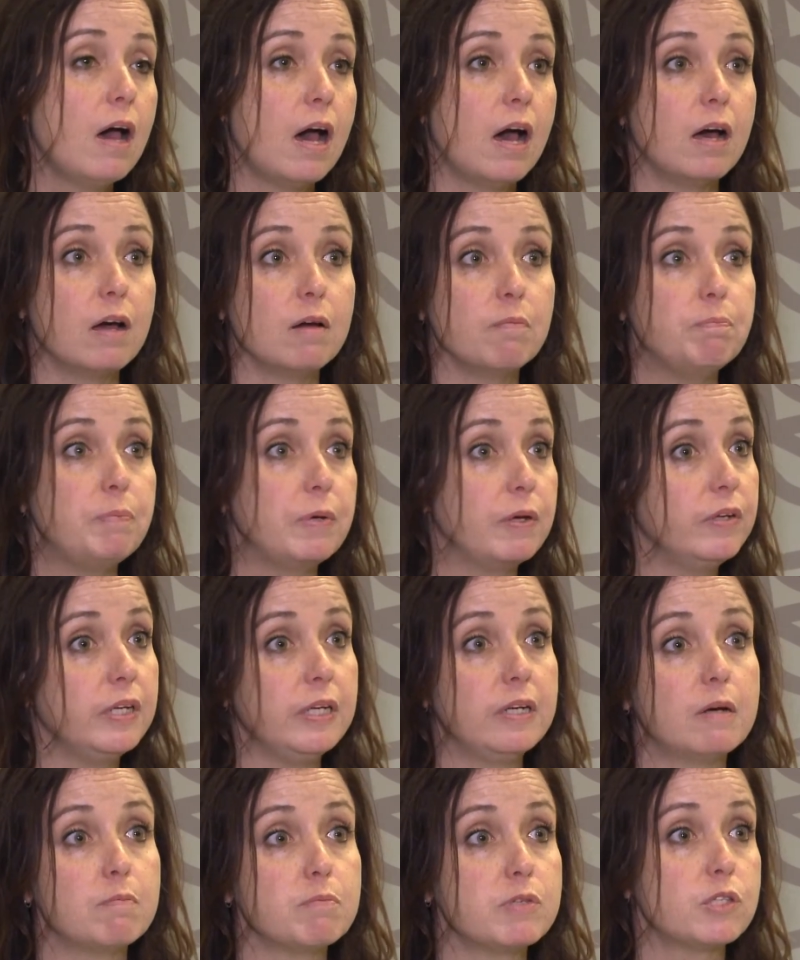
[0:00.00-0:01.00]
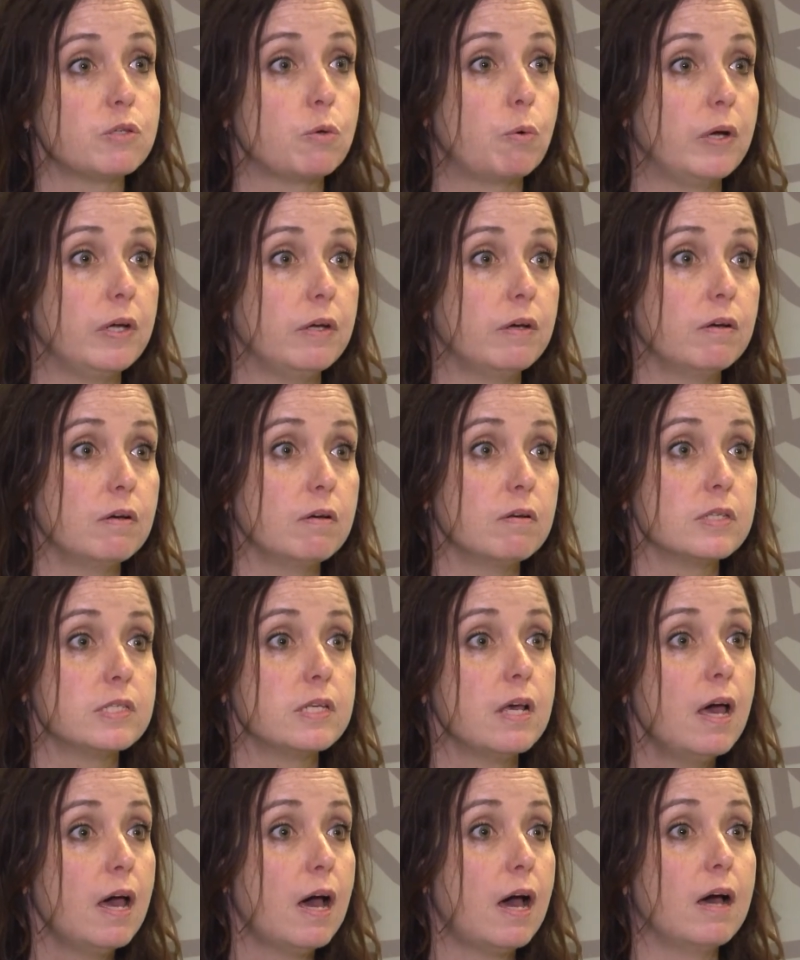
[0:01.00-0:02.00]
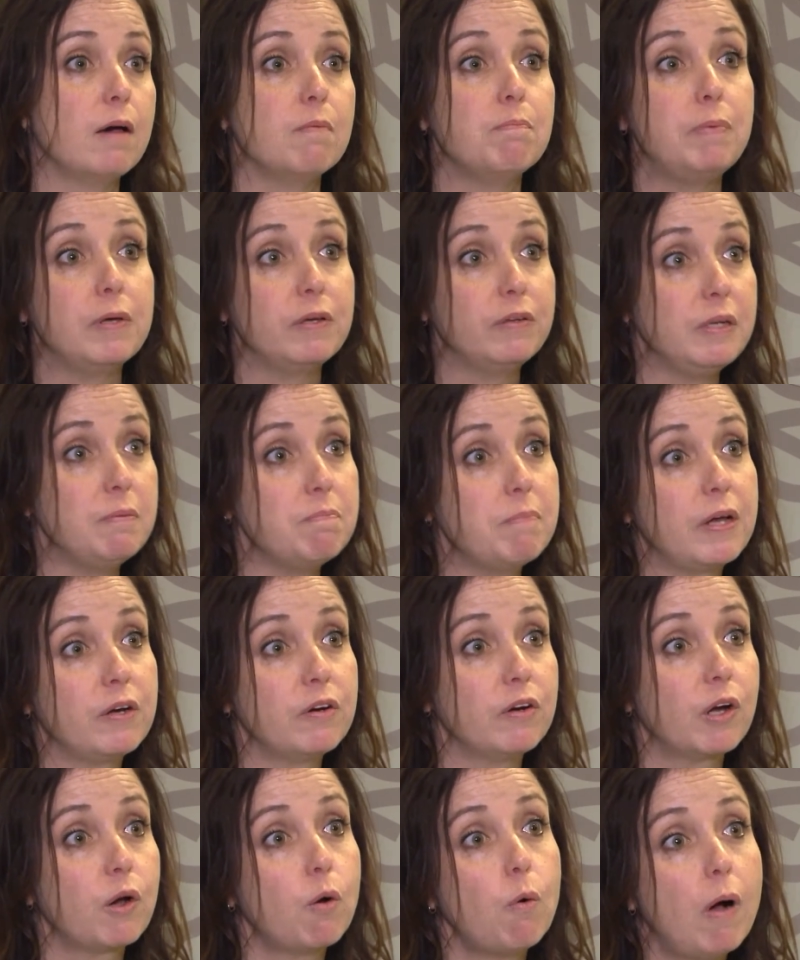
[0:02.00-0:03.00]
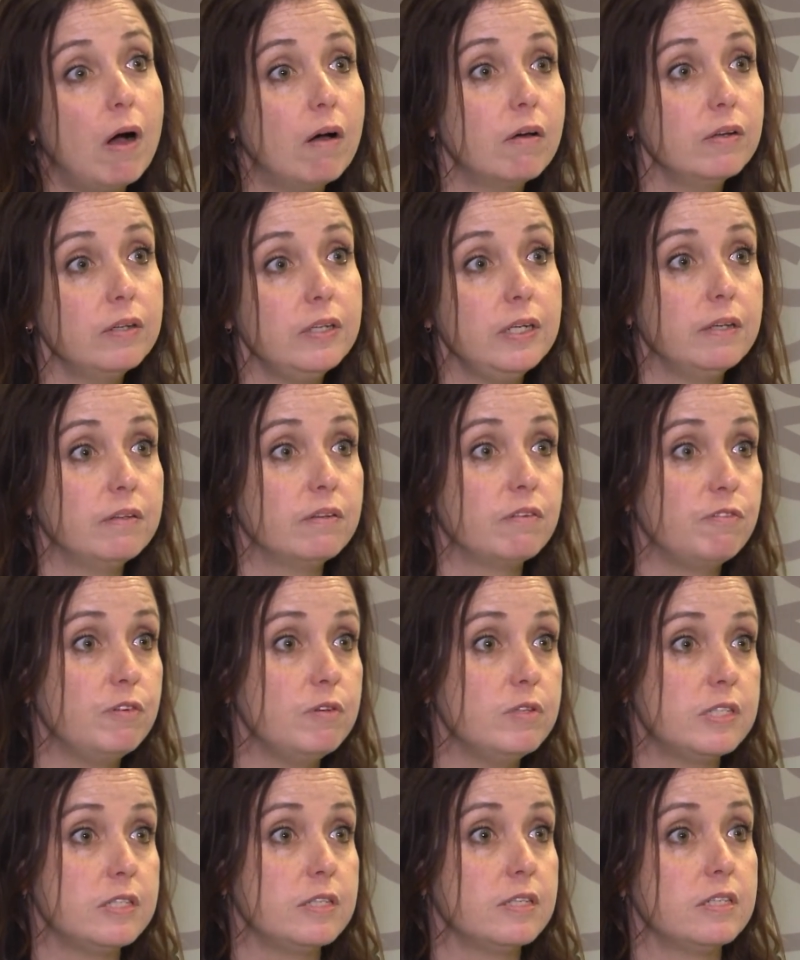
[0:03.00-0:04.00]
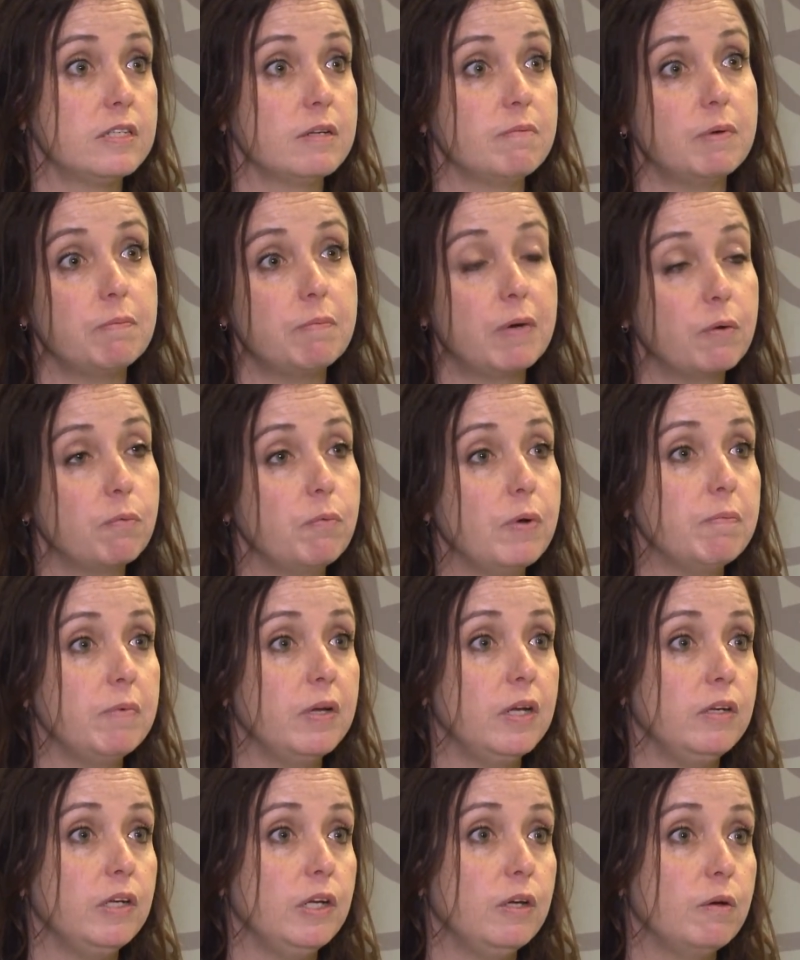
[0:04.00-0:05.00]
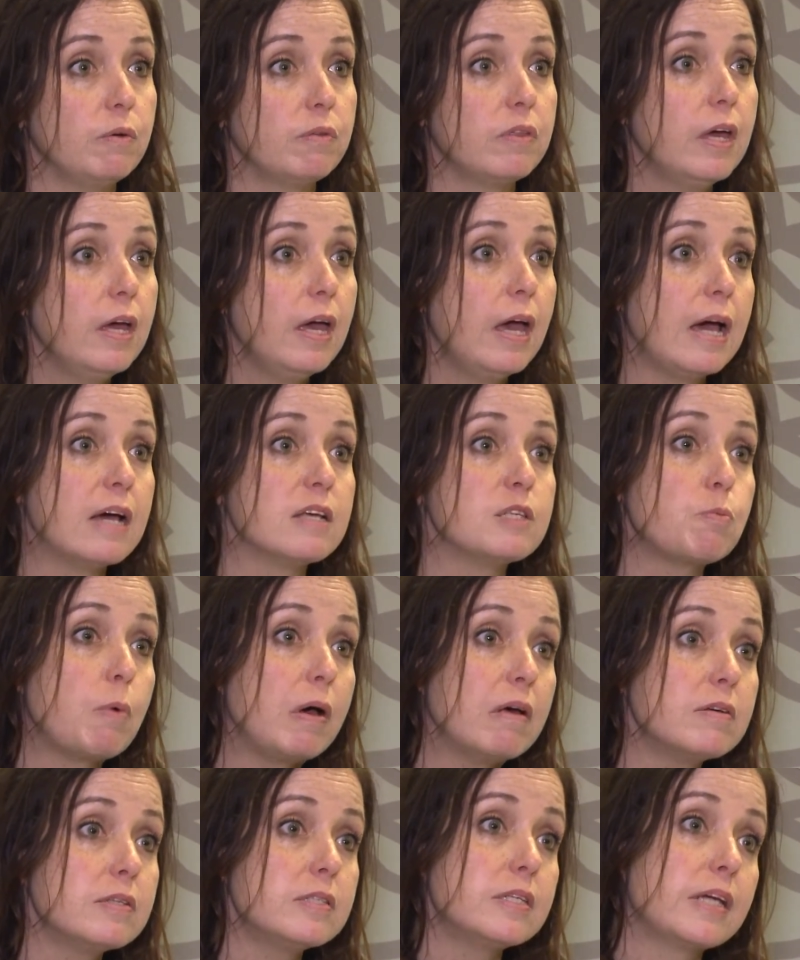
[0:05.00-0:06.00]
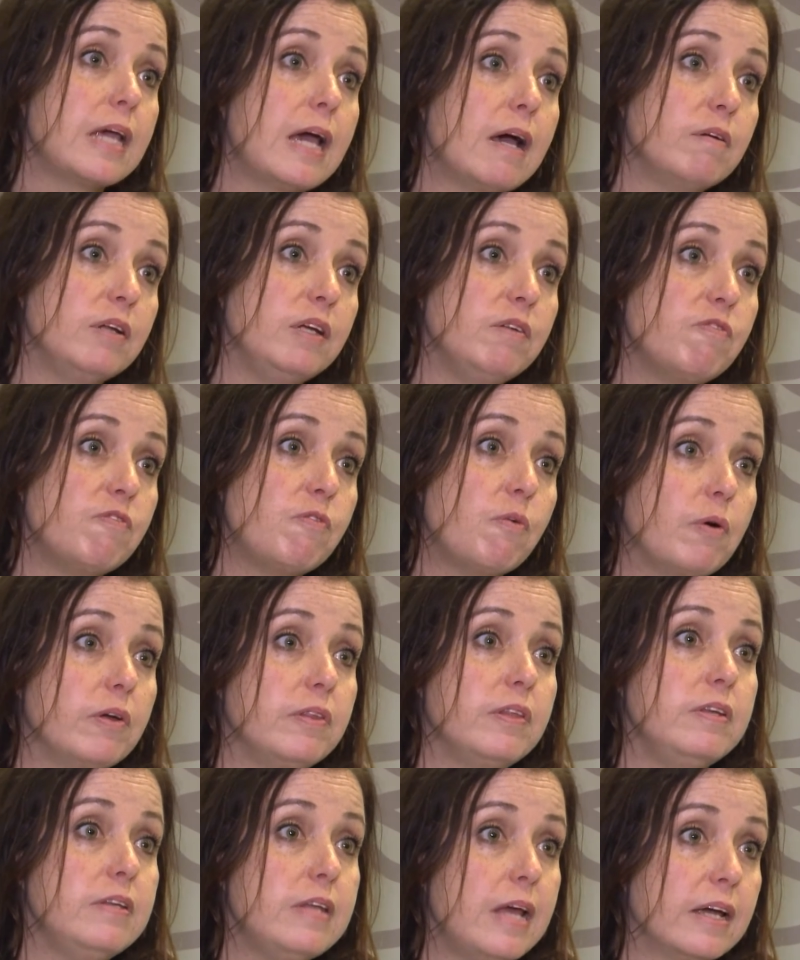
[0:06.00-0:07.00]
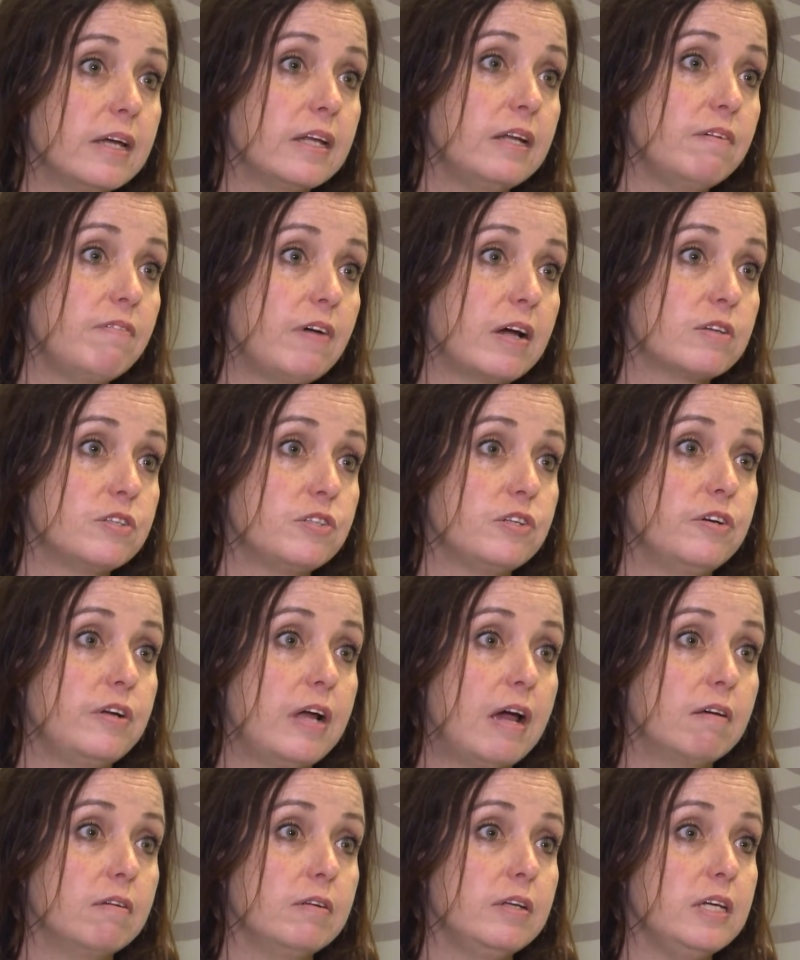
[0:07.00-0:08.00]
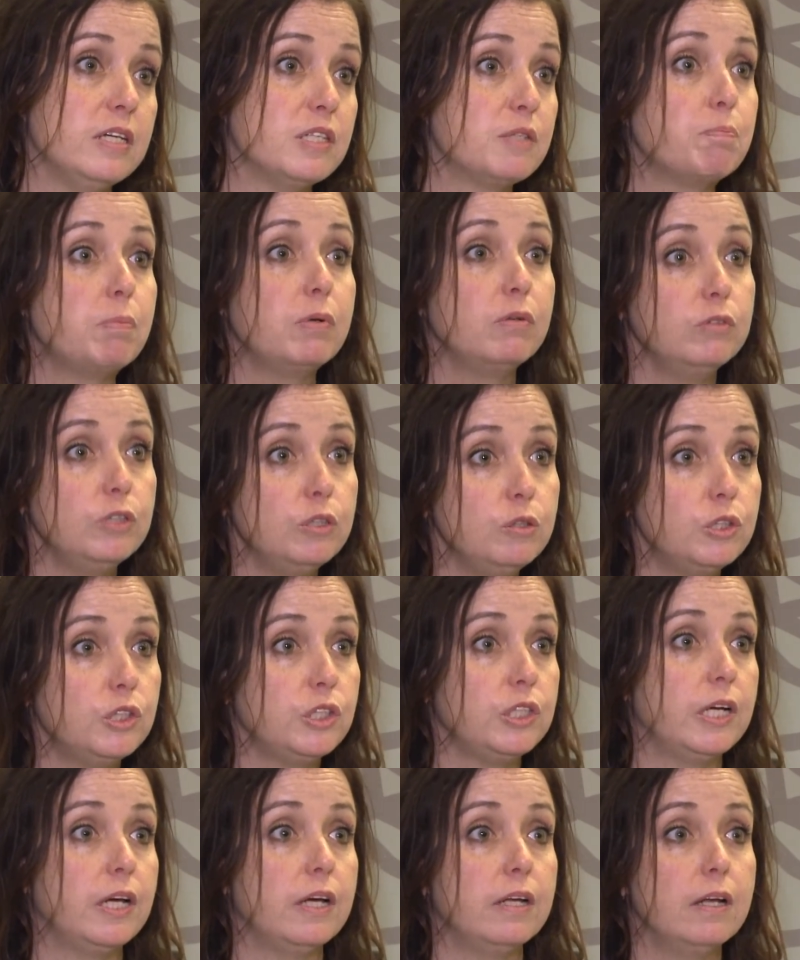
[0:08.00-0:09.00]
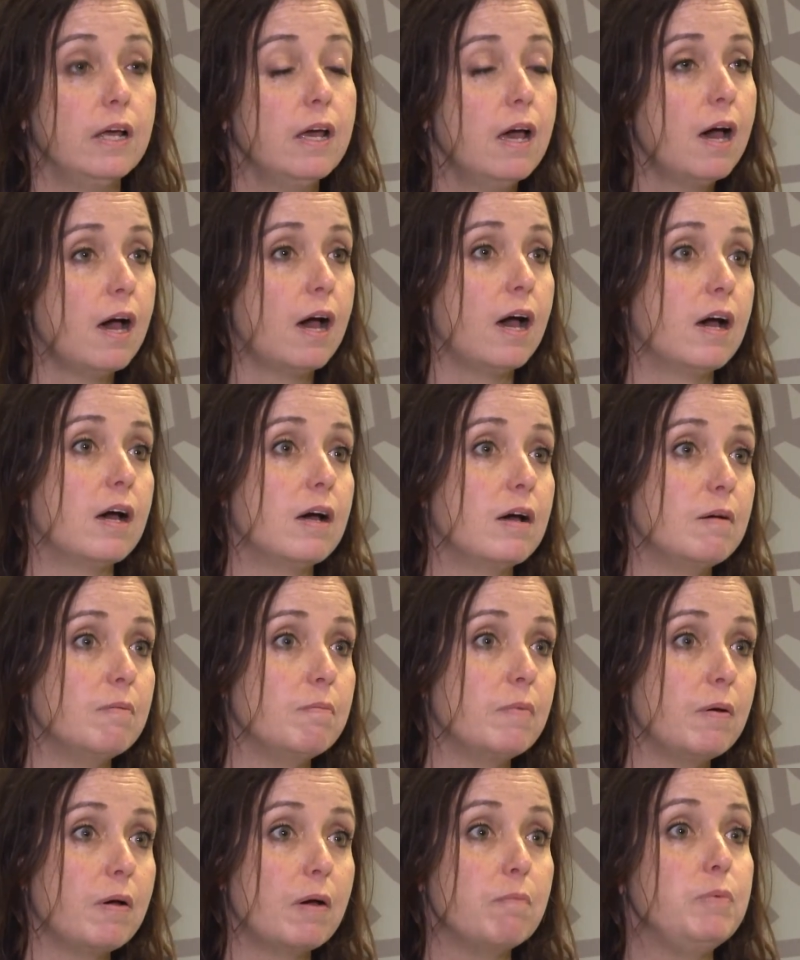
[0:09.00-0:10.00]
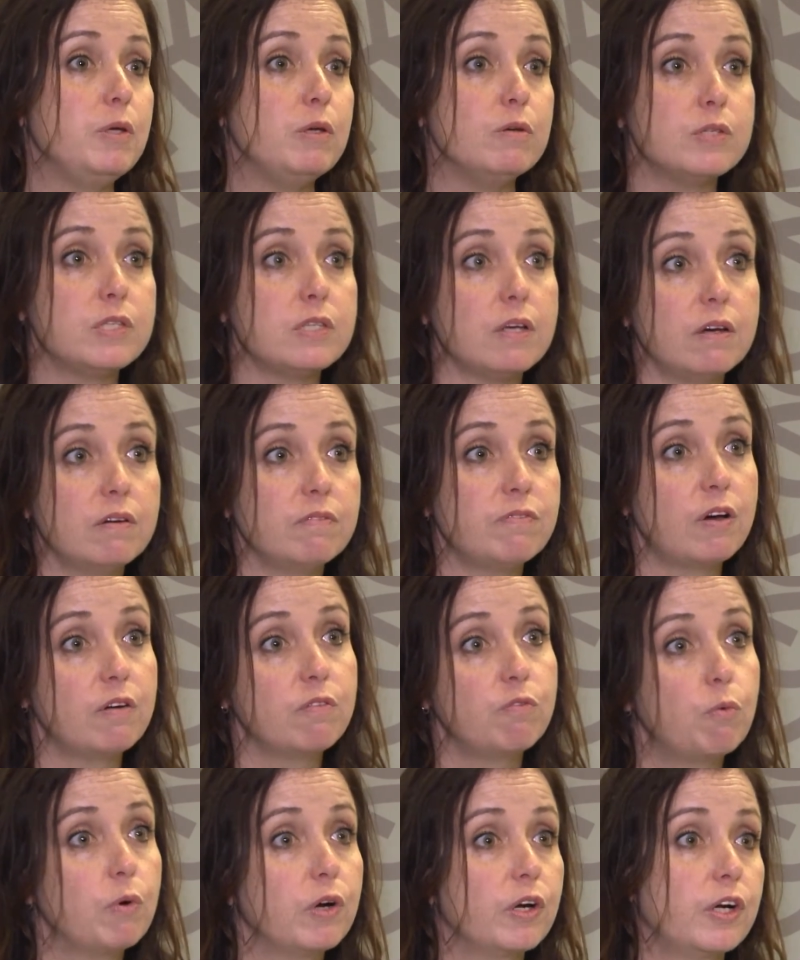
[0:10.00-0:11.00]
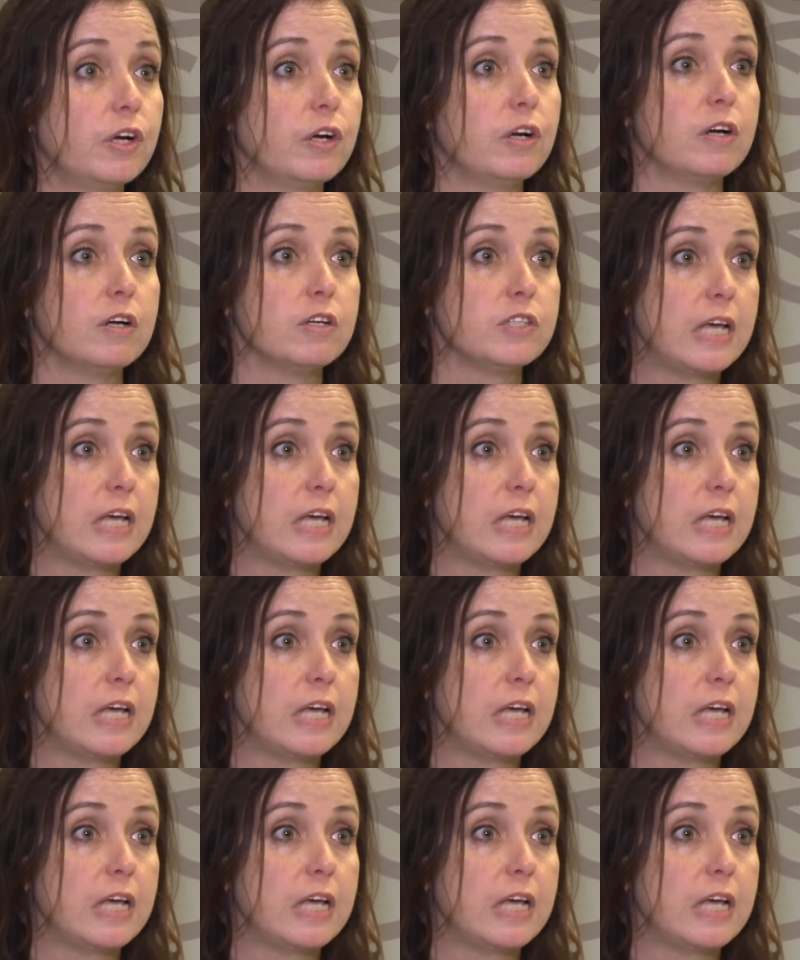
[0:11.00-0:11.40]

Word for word: um, building up soils, uh, building better equality in the food system among women and youth, as well as accounting for the negative externalities, pollution, um, abuse of, of workers,